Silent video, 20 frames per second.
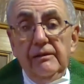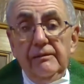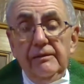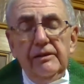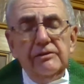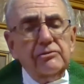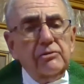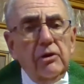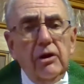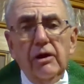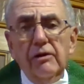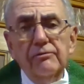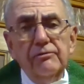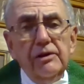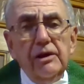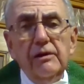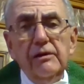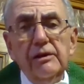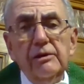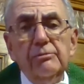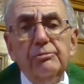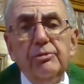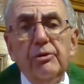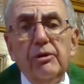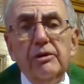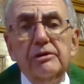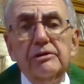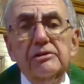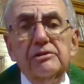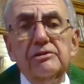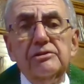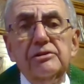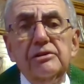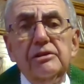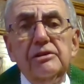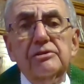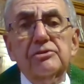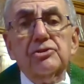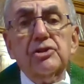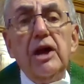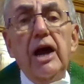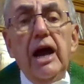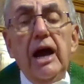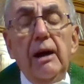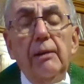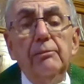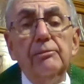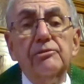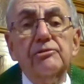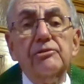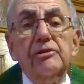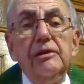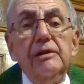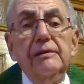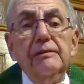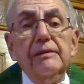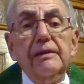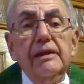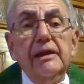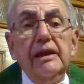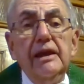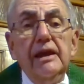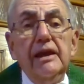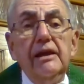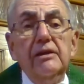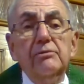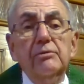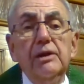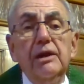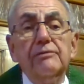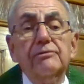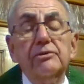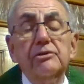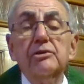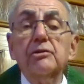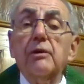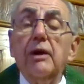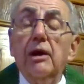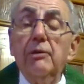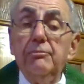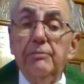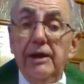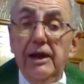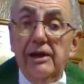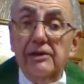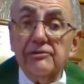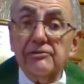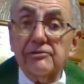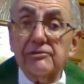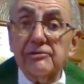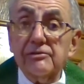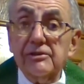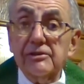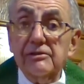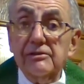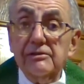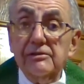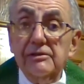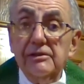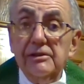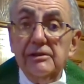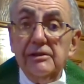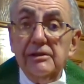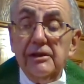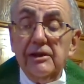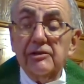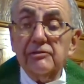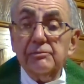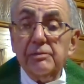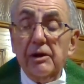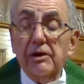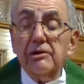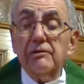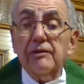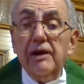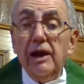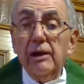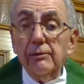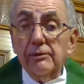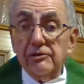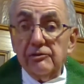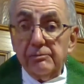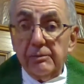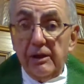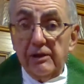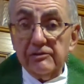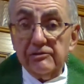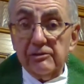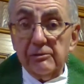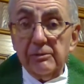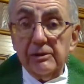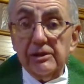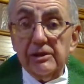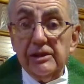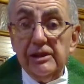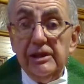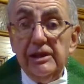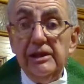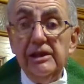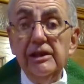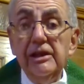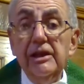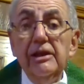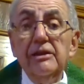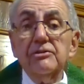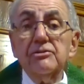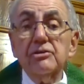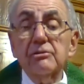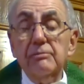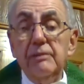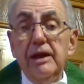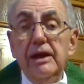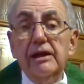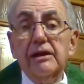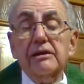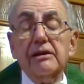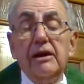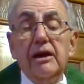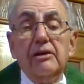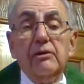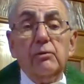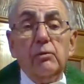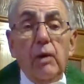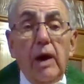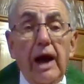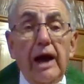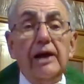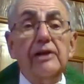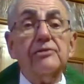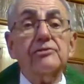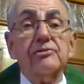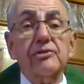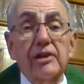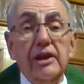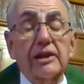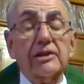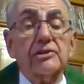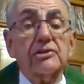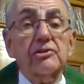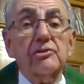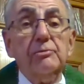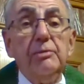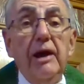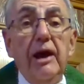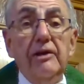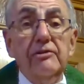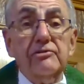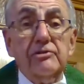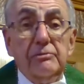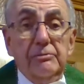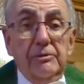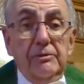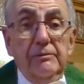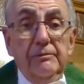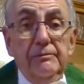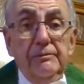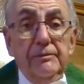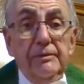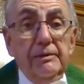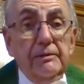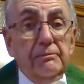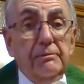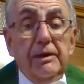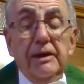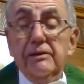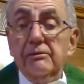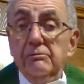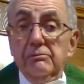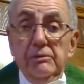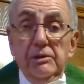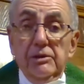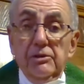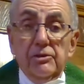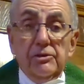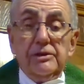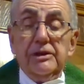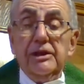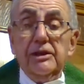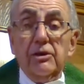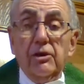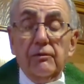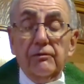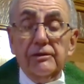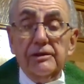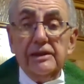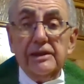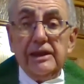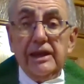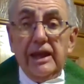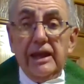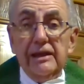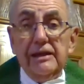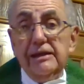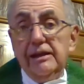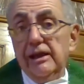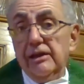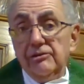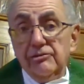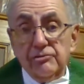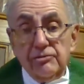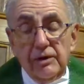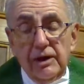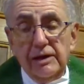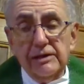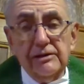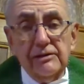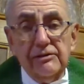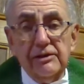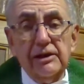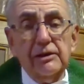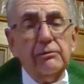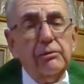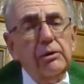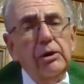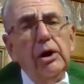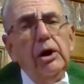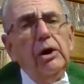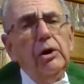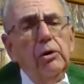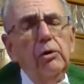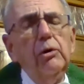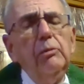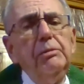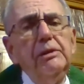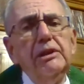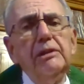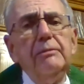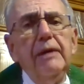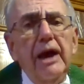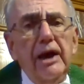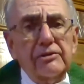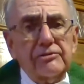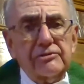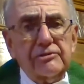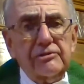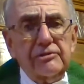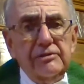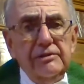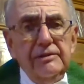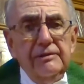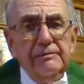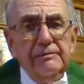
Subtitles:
These are all very important jobs, and we have to do our best as part of our responsibility to make a wise selection as possible by looking over the candidates, trying to think, who will be the best?